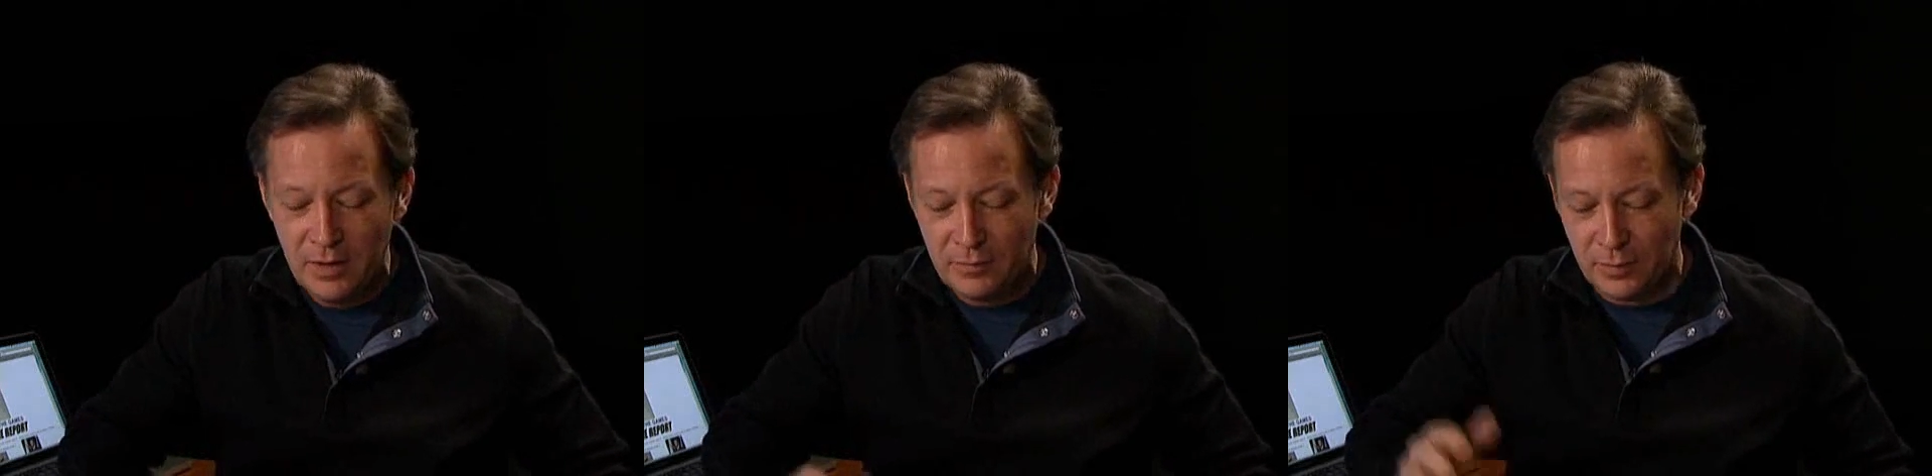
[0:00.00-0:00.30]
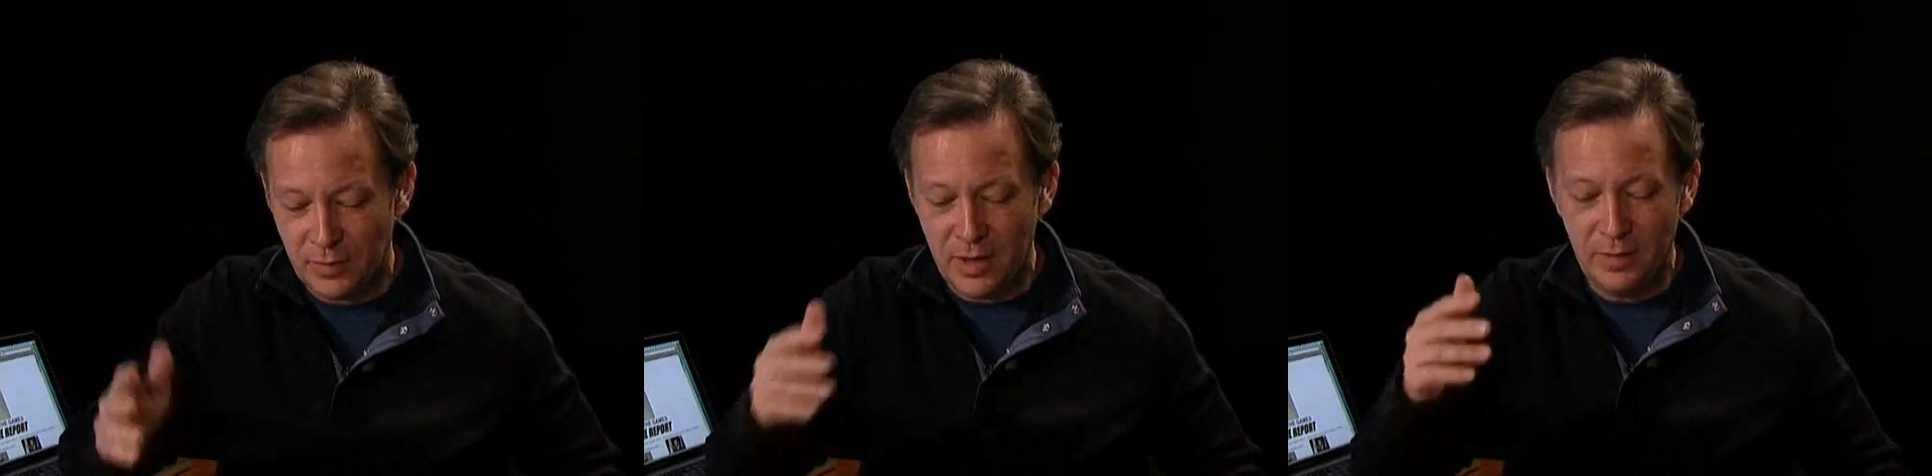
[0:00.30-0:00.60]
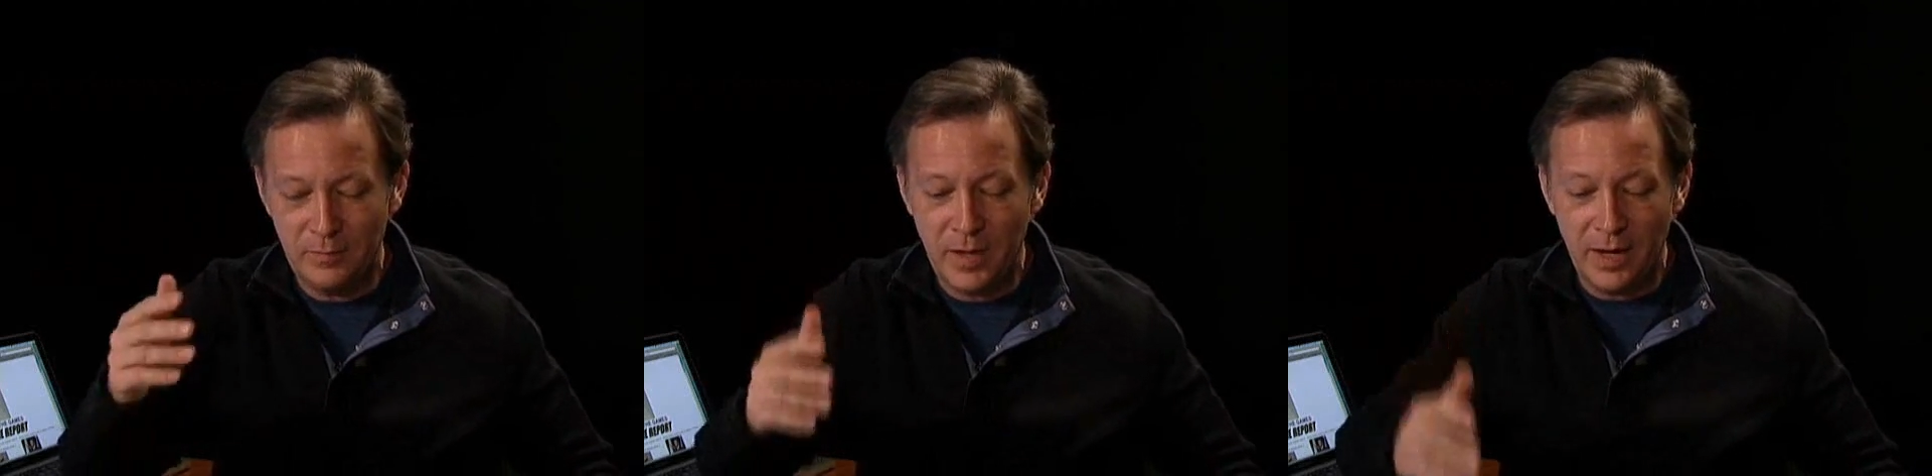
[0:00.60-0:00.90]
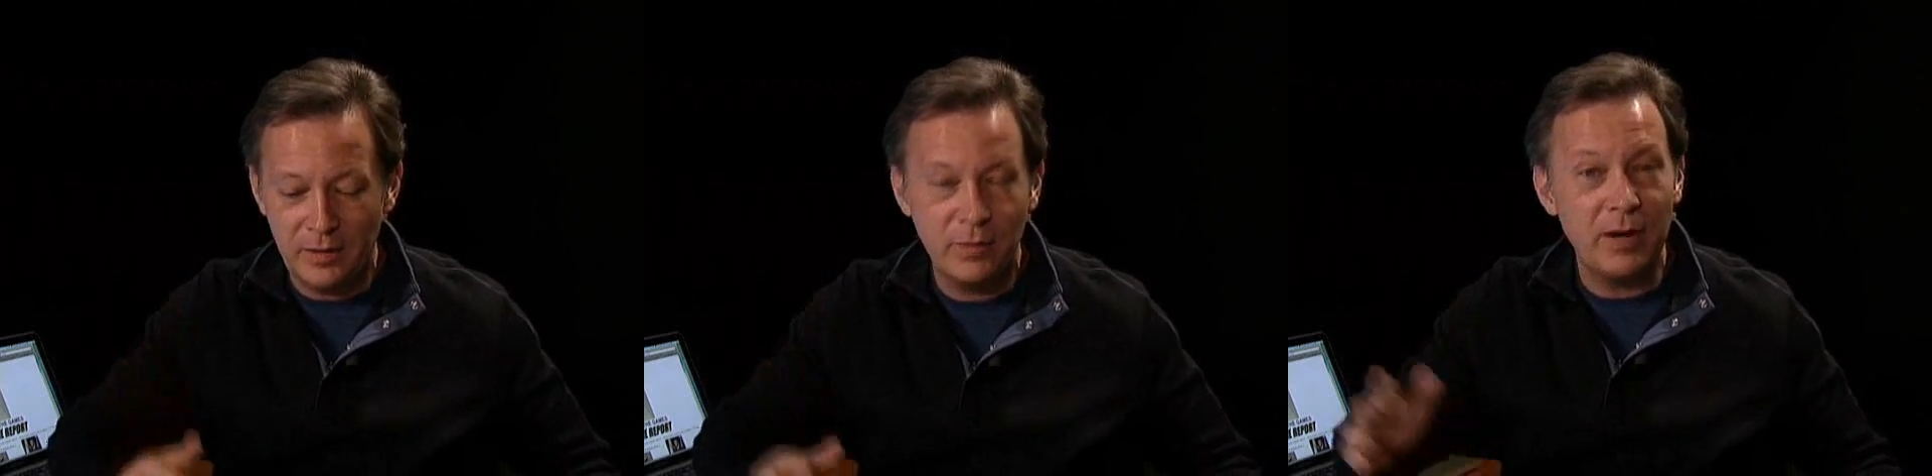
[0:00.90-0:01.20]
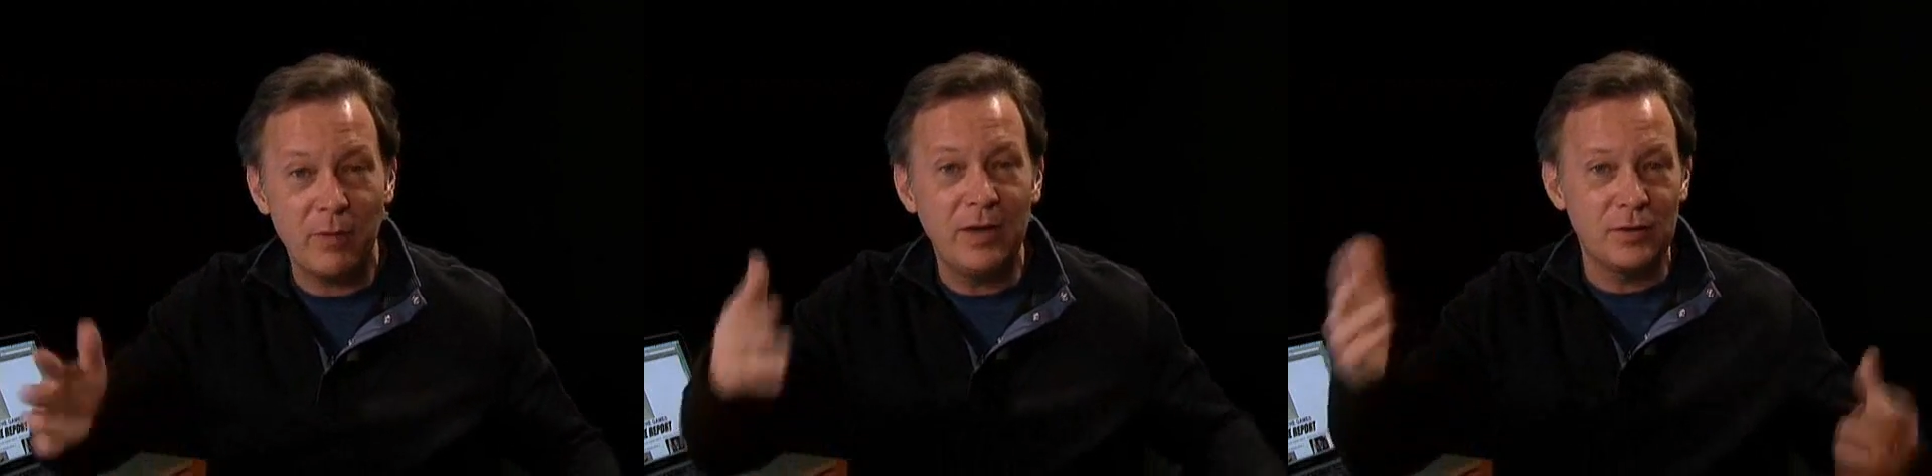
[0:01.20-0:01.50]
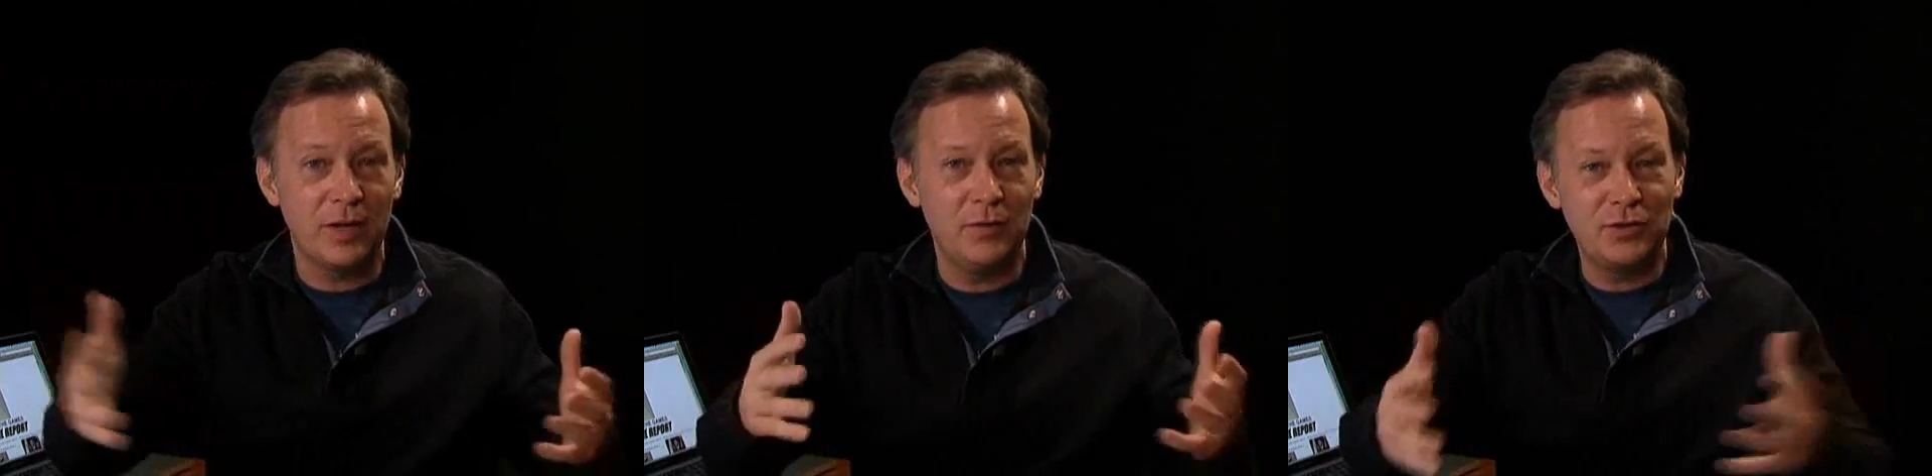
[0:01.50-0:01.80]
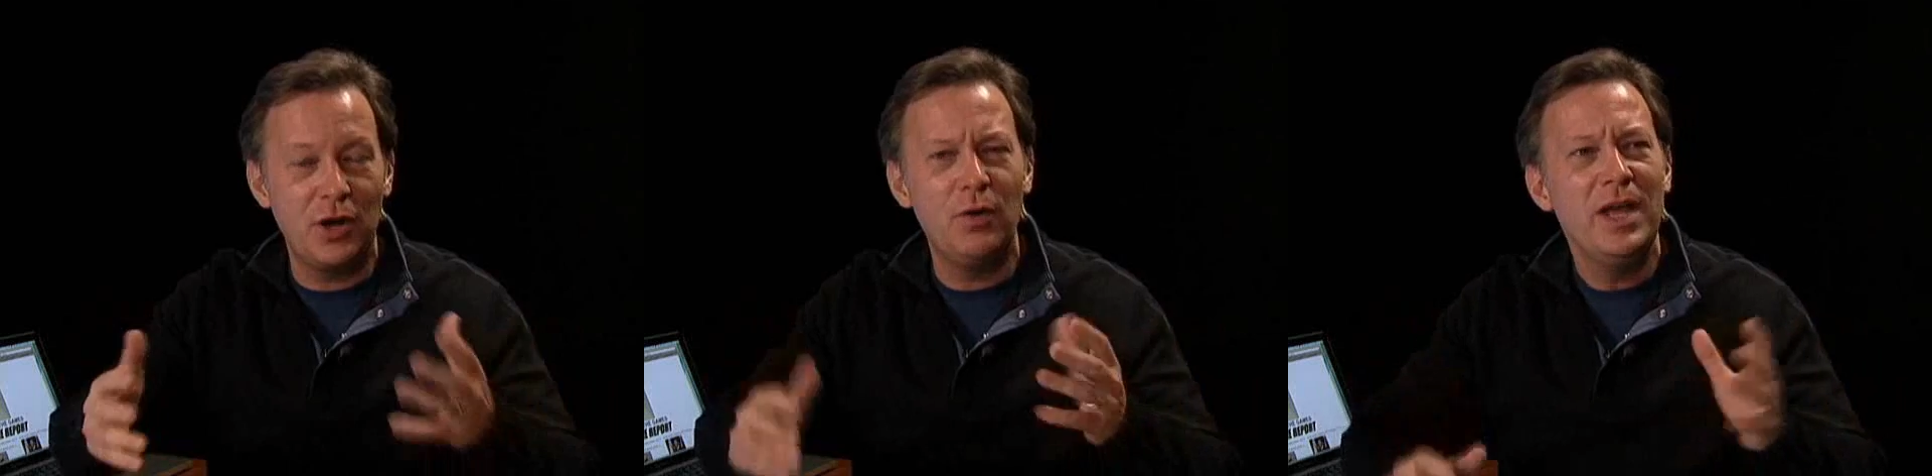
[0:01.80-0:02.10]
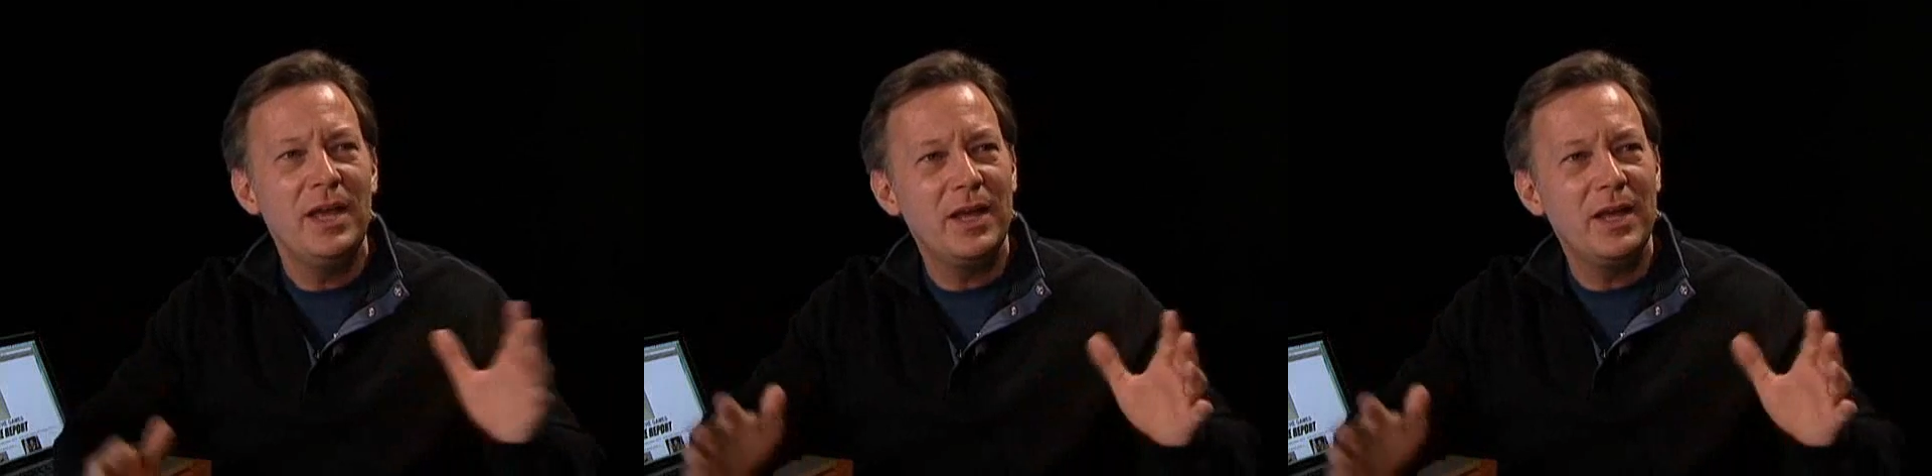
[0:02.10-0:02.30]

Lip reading: for grant writers on the show.